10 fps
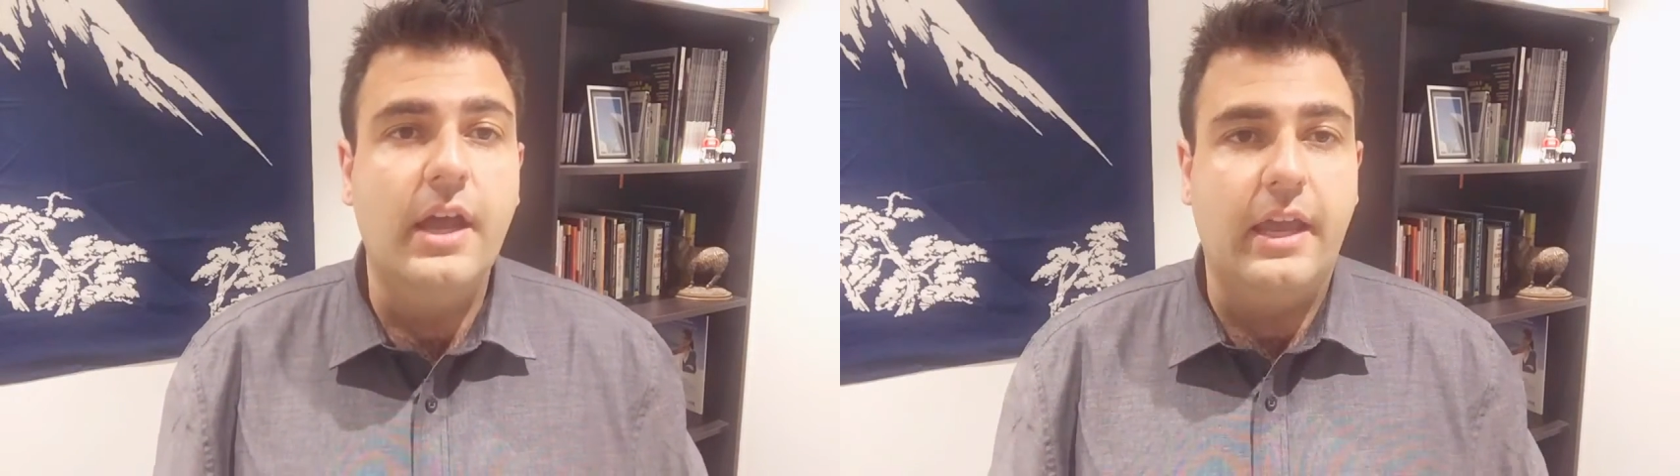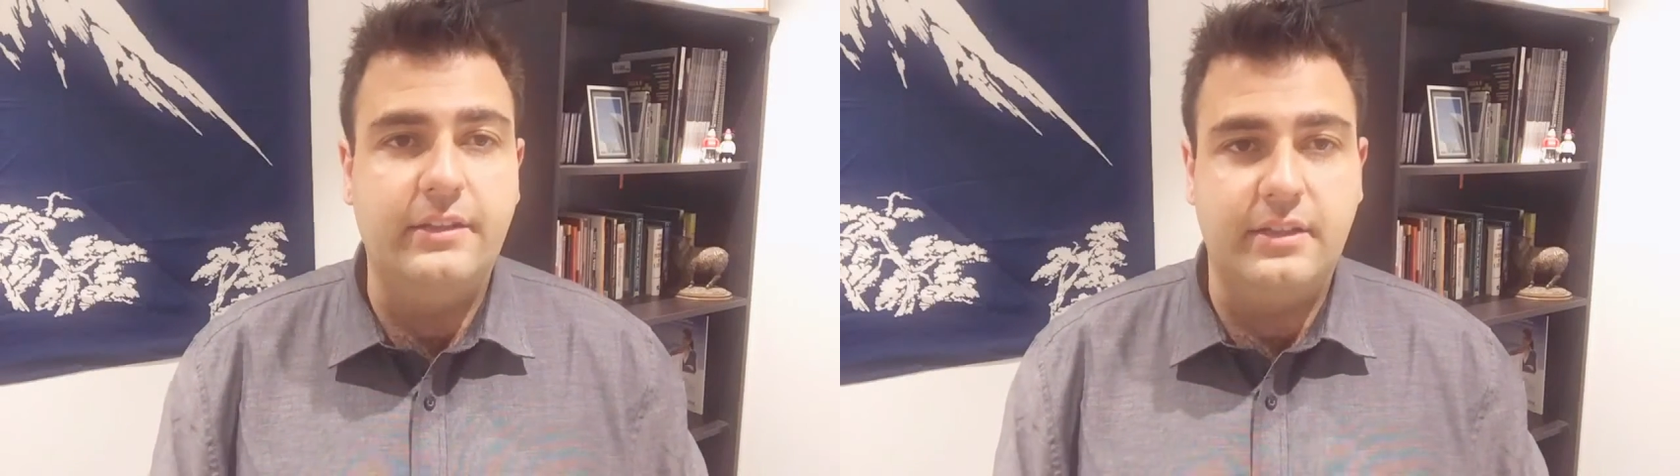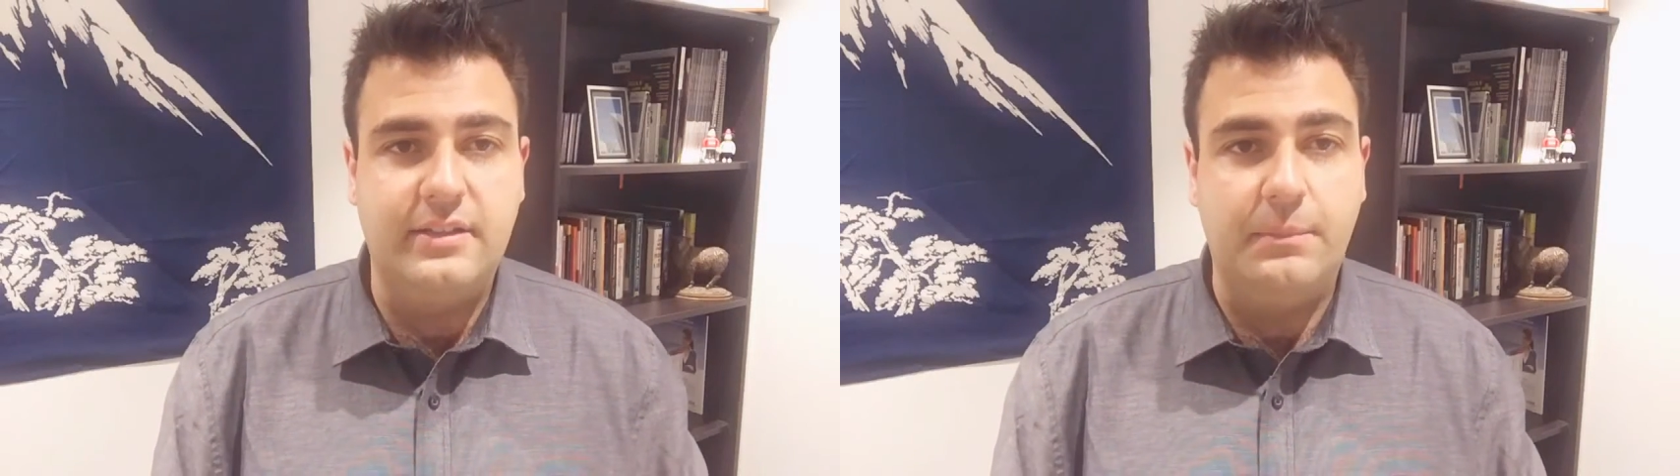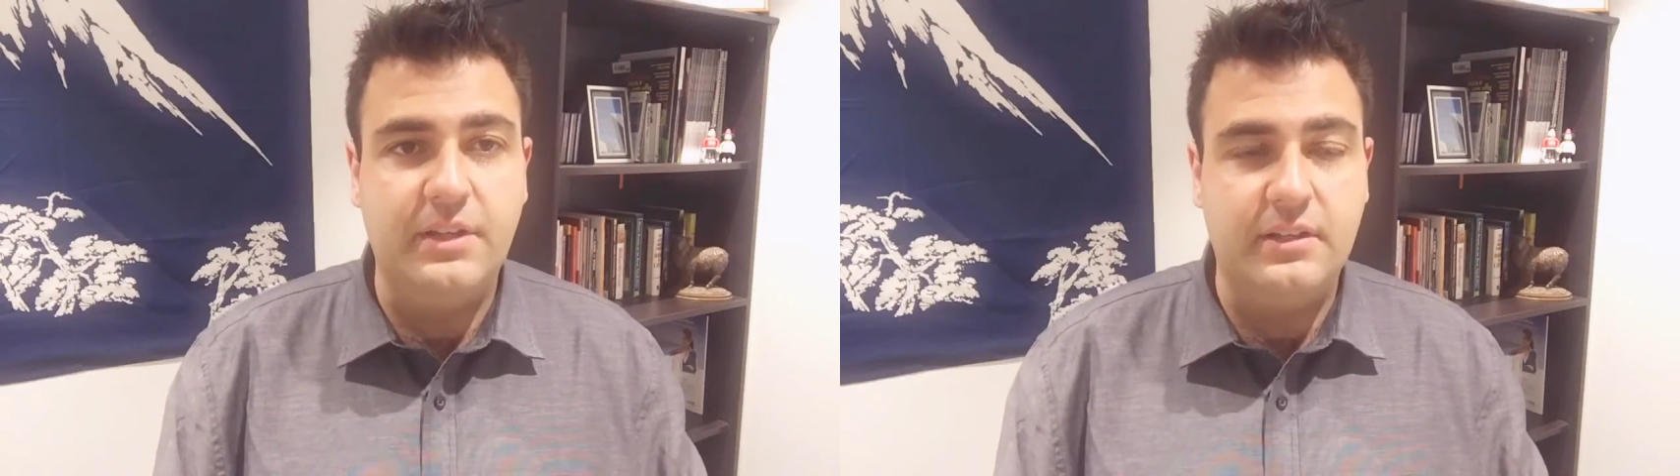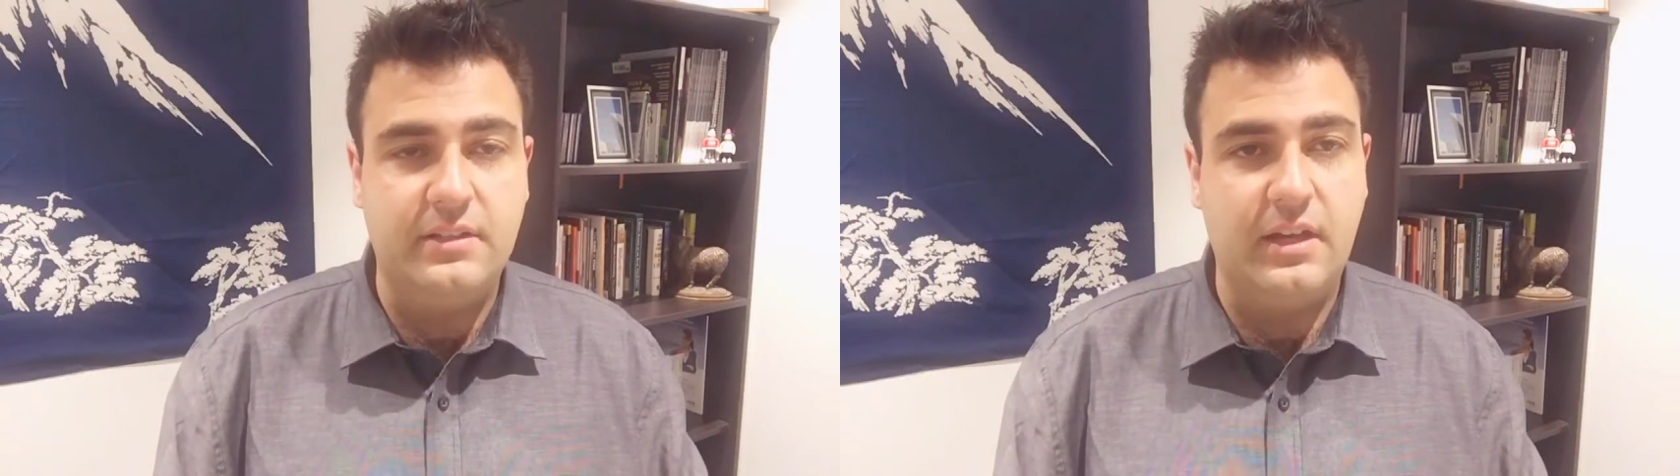Is it something
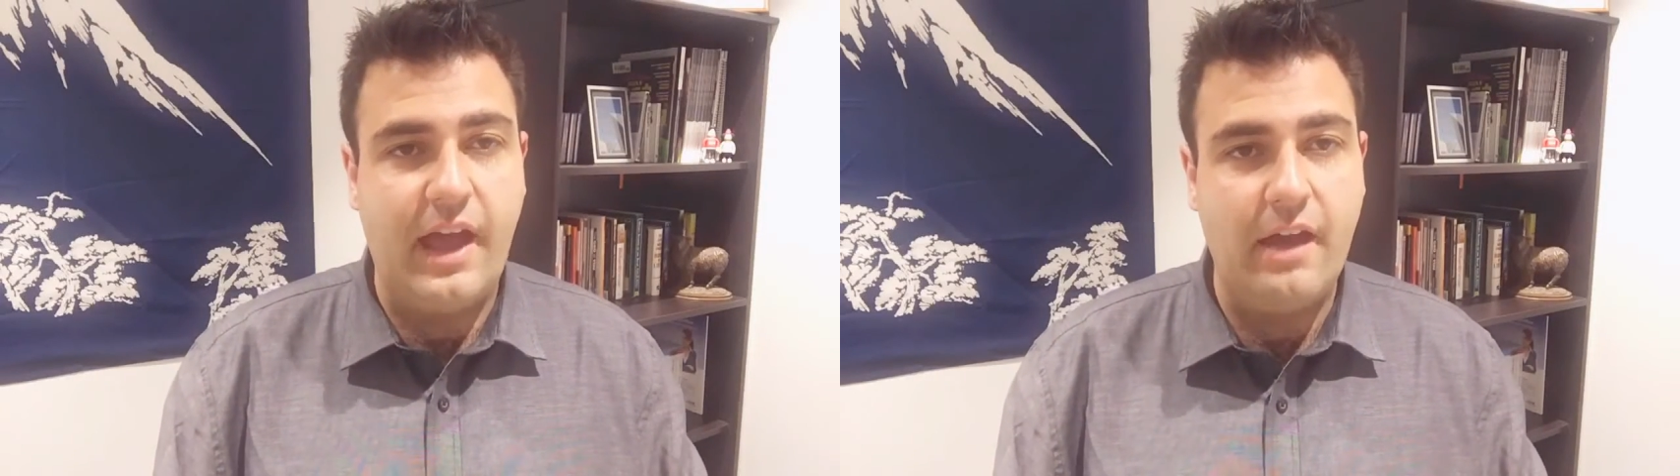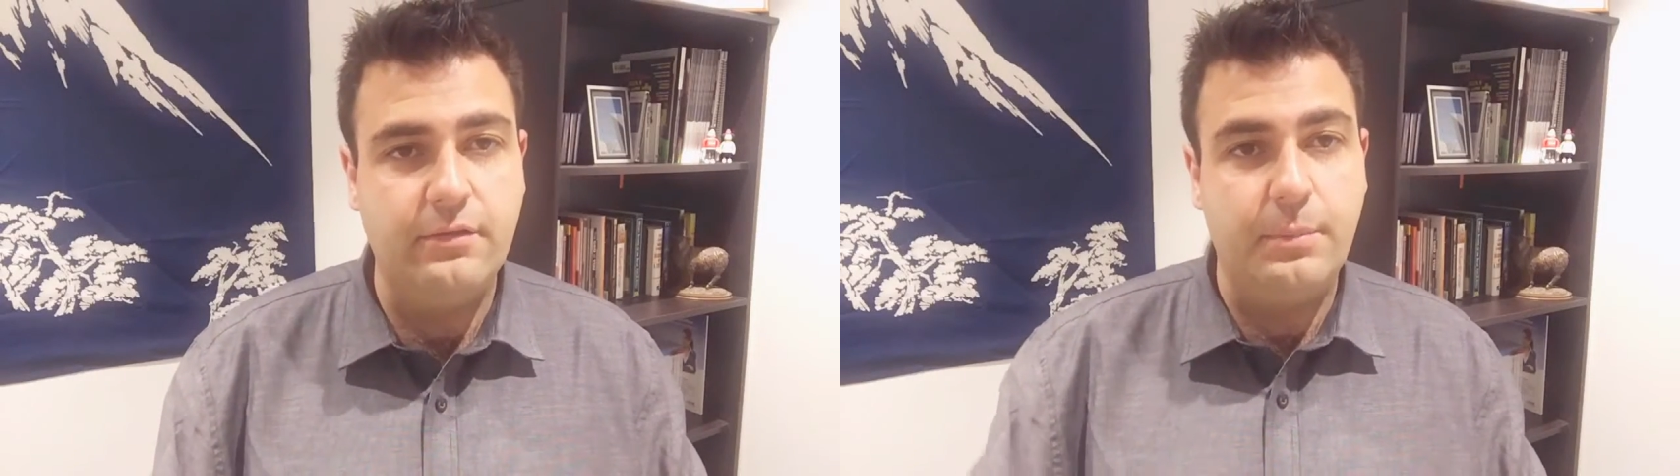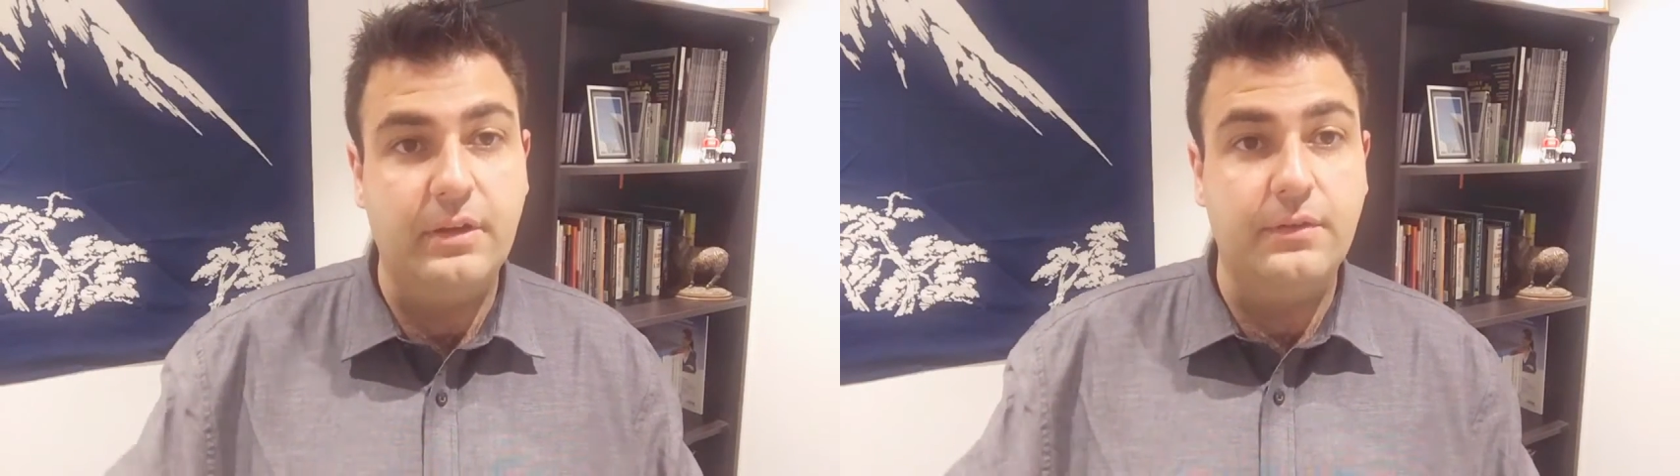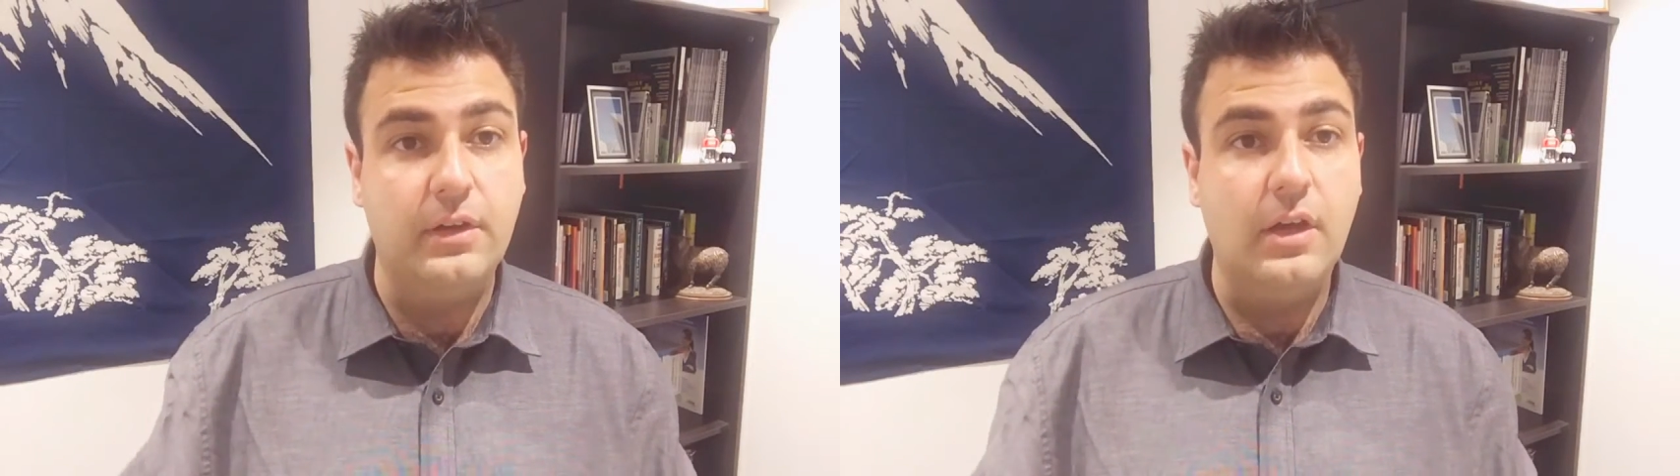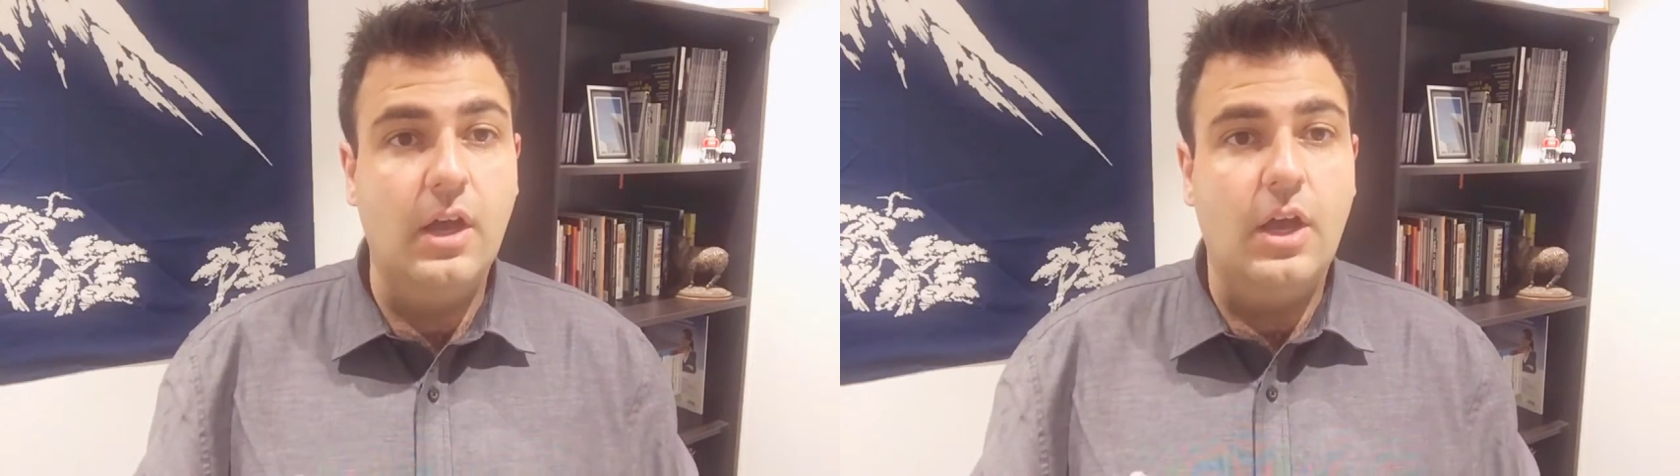that's going to have a bit of a,